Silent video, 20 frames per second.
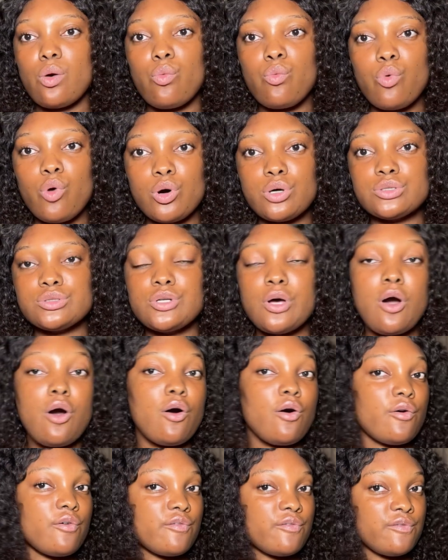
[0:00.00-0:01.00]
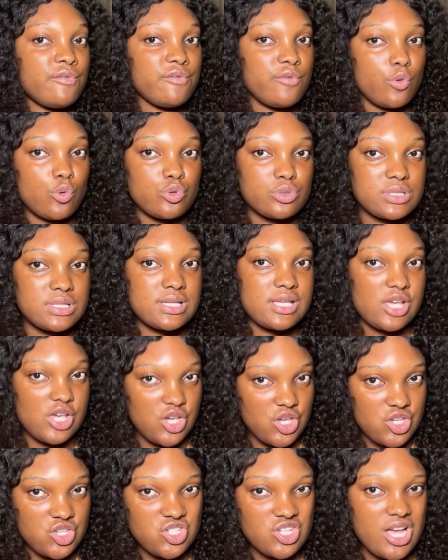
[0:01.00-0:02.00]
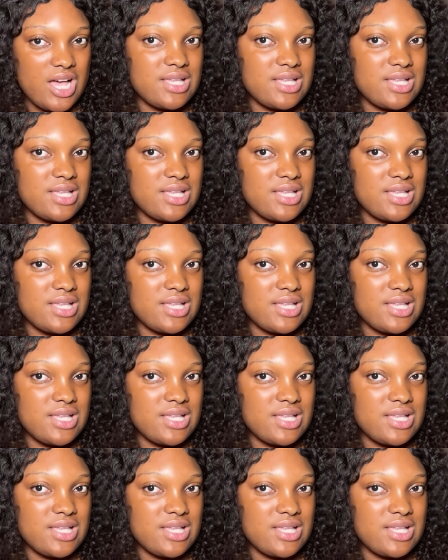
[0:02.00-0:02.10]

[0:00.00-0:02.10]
1 vote each.